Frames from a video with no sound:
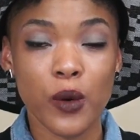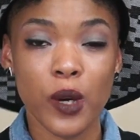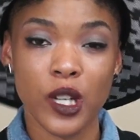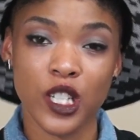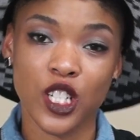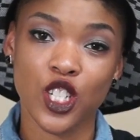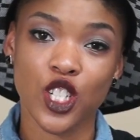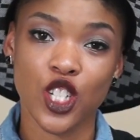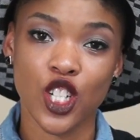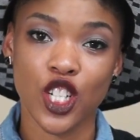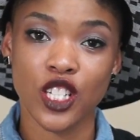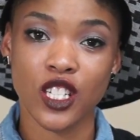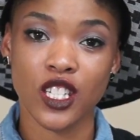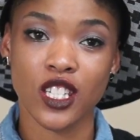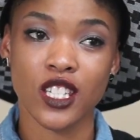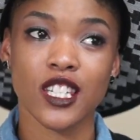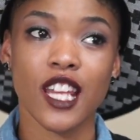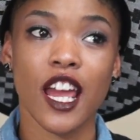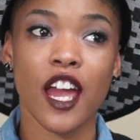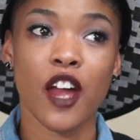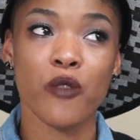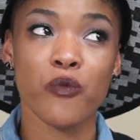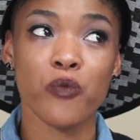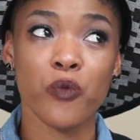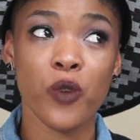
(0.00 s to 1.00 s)
questions
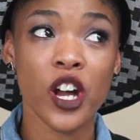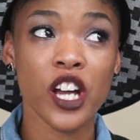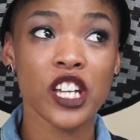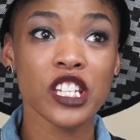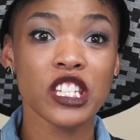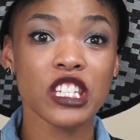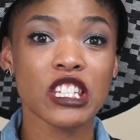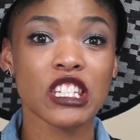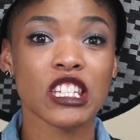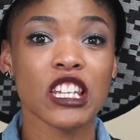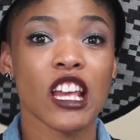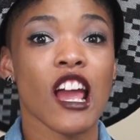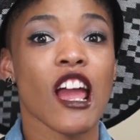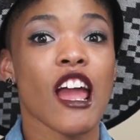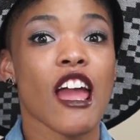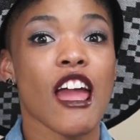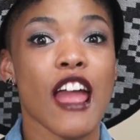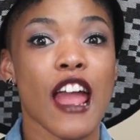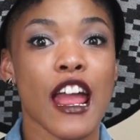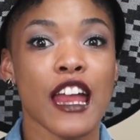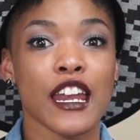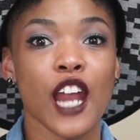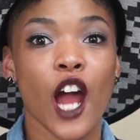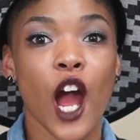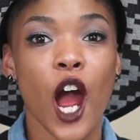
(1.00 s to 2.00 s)
at once
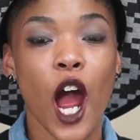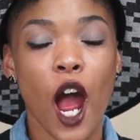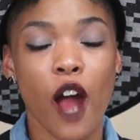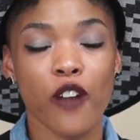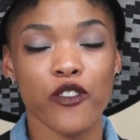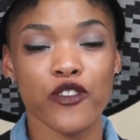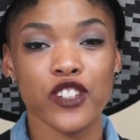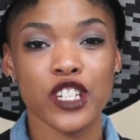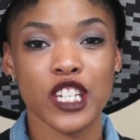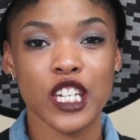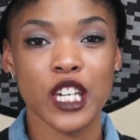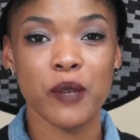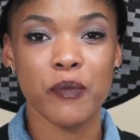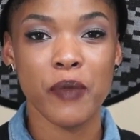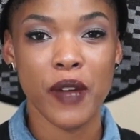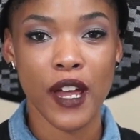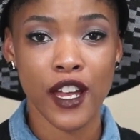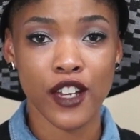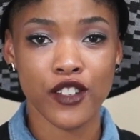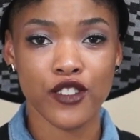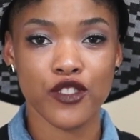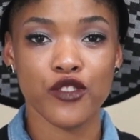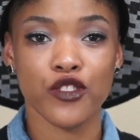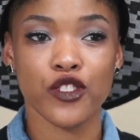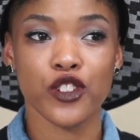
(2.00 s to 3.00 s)
and not have to keep
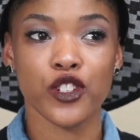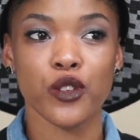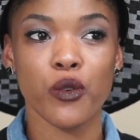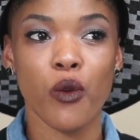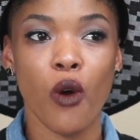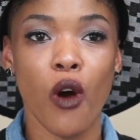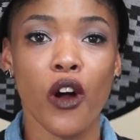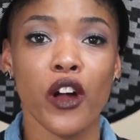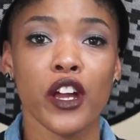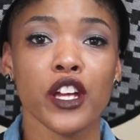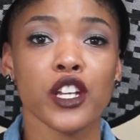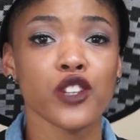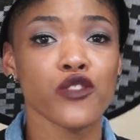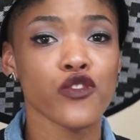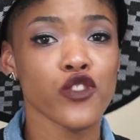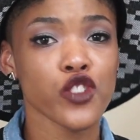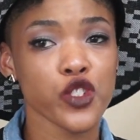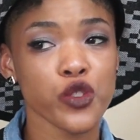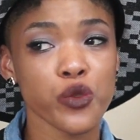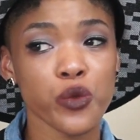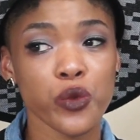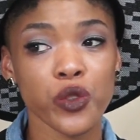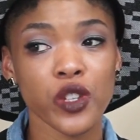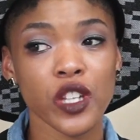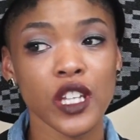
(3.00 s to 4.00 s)
answering you all
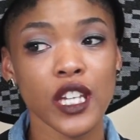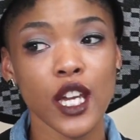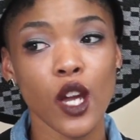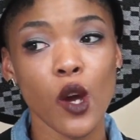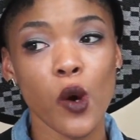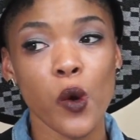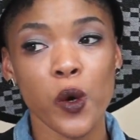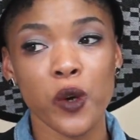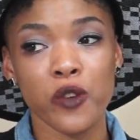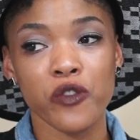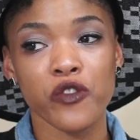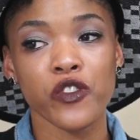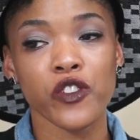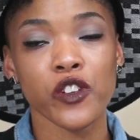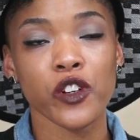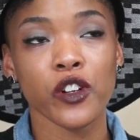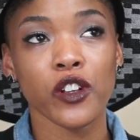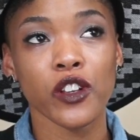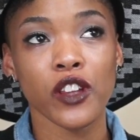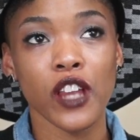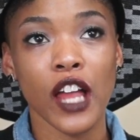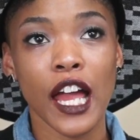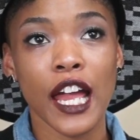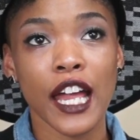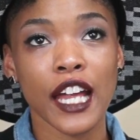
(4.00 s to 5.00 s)
individually or
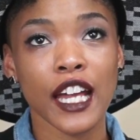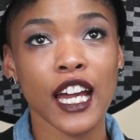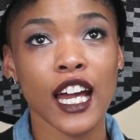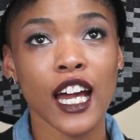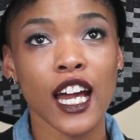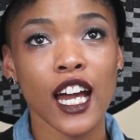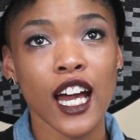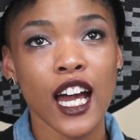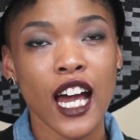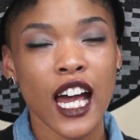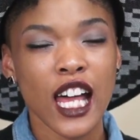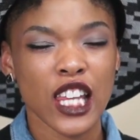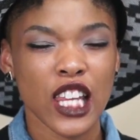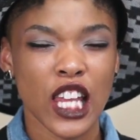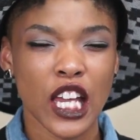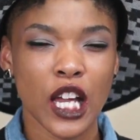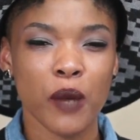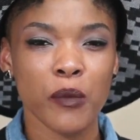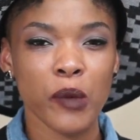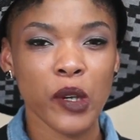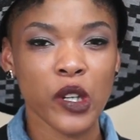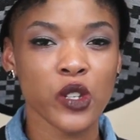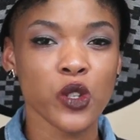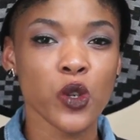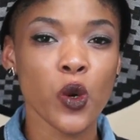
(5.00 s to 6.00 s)
feel like
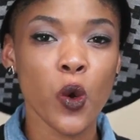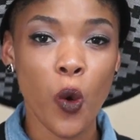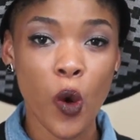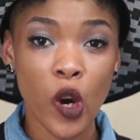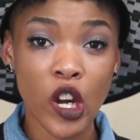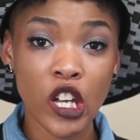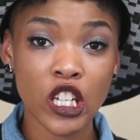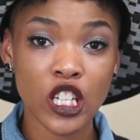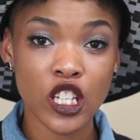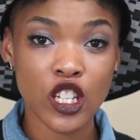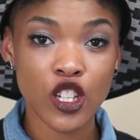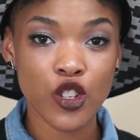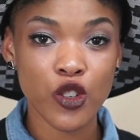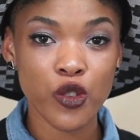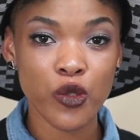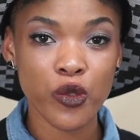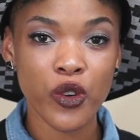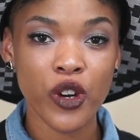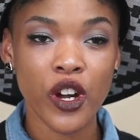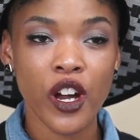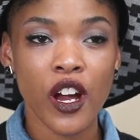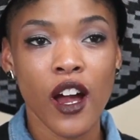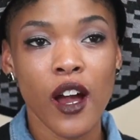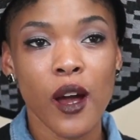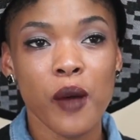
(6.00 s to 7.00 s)
I'm ignoring
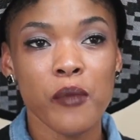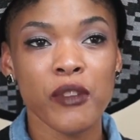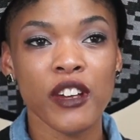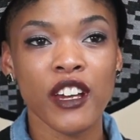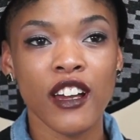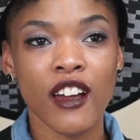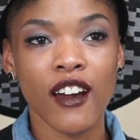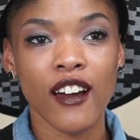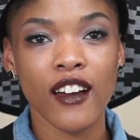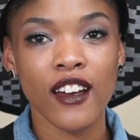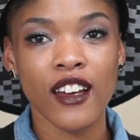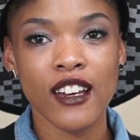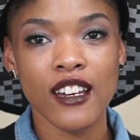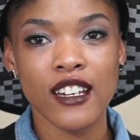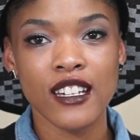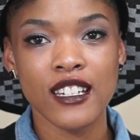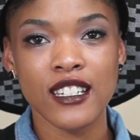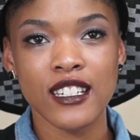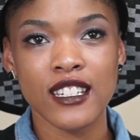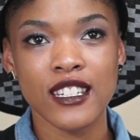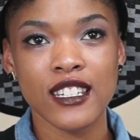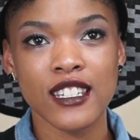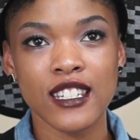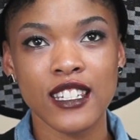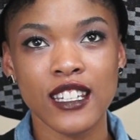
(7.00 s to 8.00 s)
you,
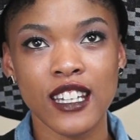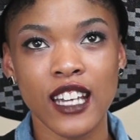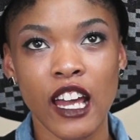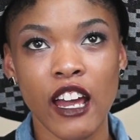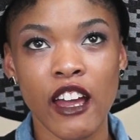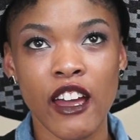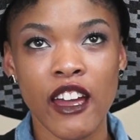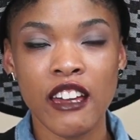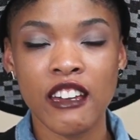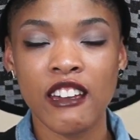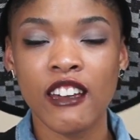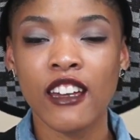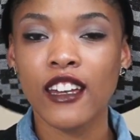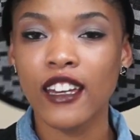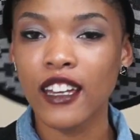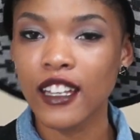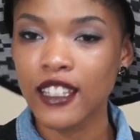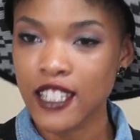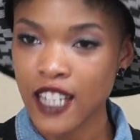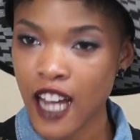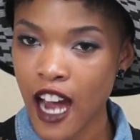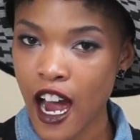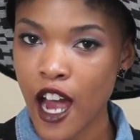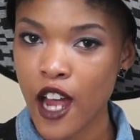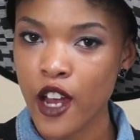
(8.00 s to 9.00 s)
because it can
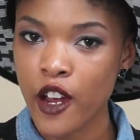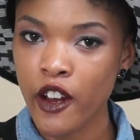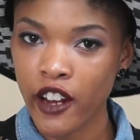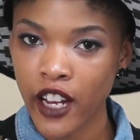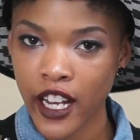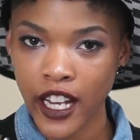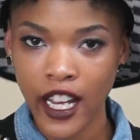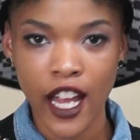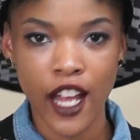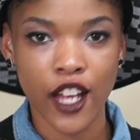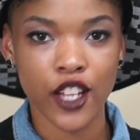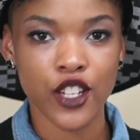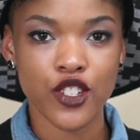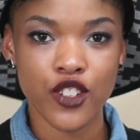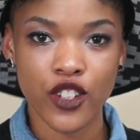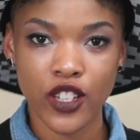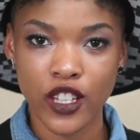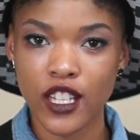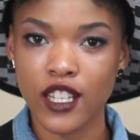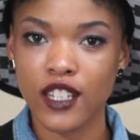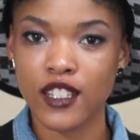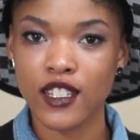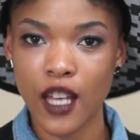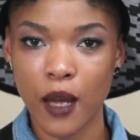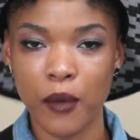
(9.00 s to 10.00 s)
get tiring
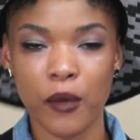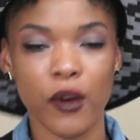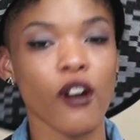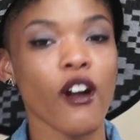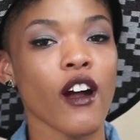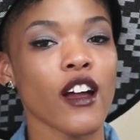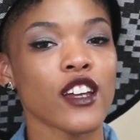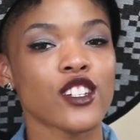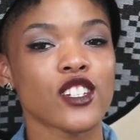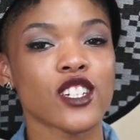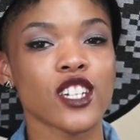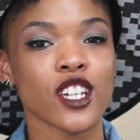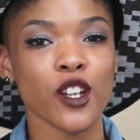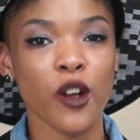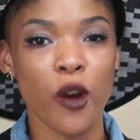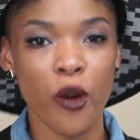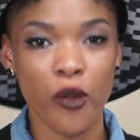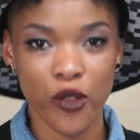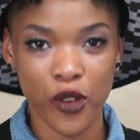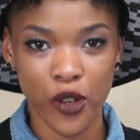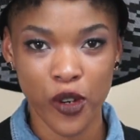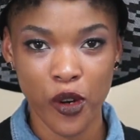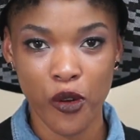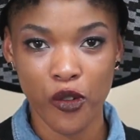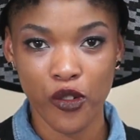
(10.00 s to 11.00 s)
answering the same question
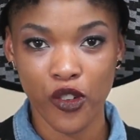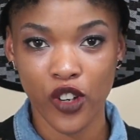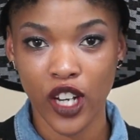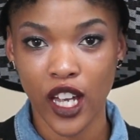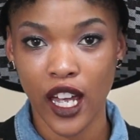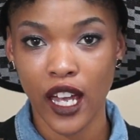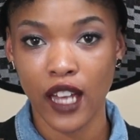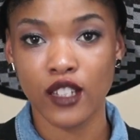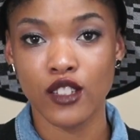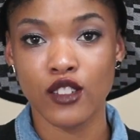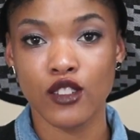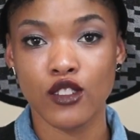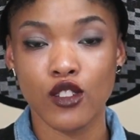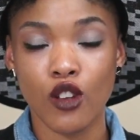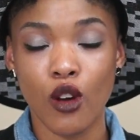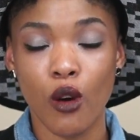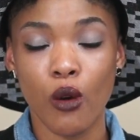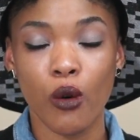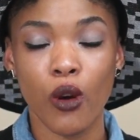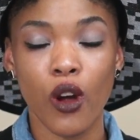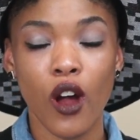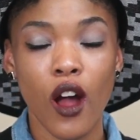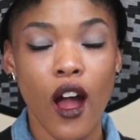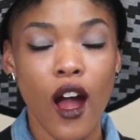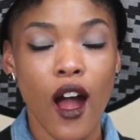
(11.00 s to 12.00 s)
over and over again.
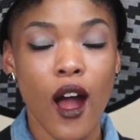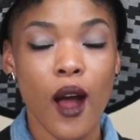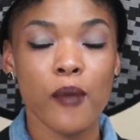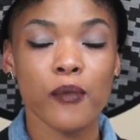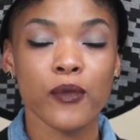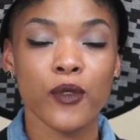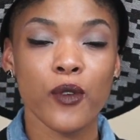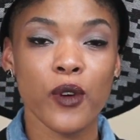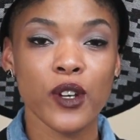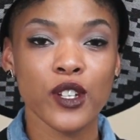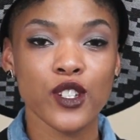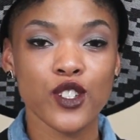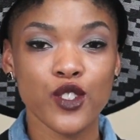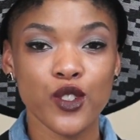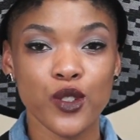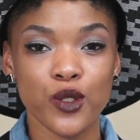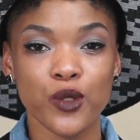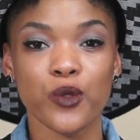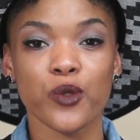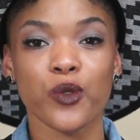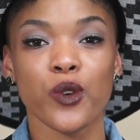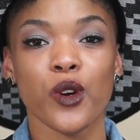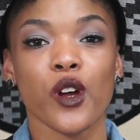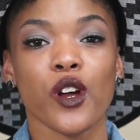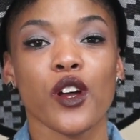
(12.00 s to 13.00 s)
So I'm going
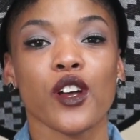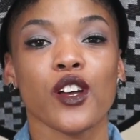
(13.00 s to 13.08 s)
to